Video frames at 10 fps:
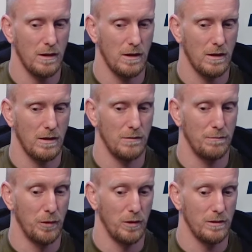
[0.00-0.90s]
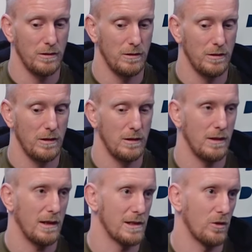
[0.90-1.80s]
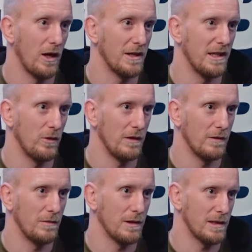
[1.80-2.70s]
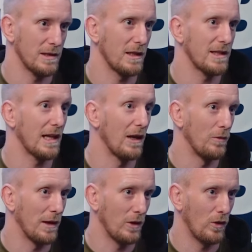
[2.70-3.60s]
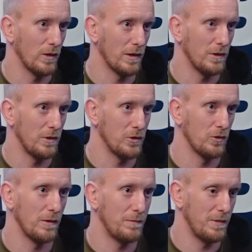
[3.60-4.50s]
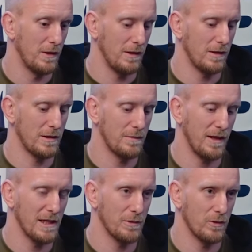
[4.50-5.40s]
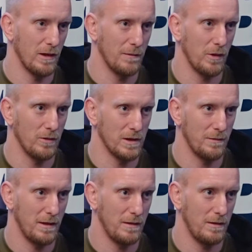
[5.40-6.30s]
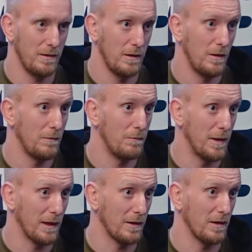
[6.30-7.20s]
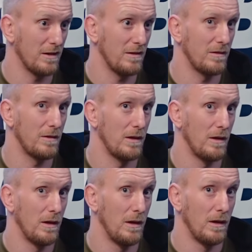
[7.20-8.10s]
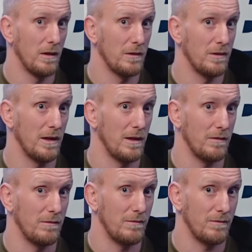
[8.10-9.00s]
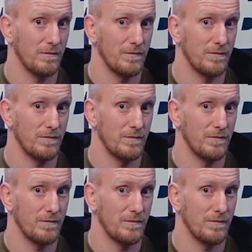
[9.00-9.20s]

that. Uh, but it's not ideal either because it's going to take a little bit longer than usual. The the space between the bones a bit bigger than than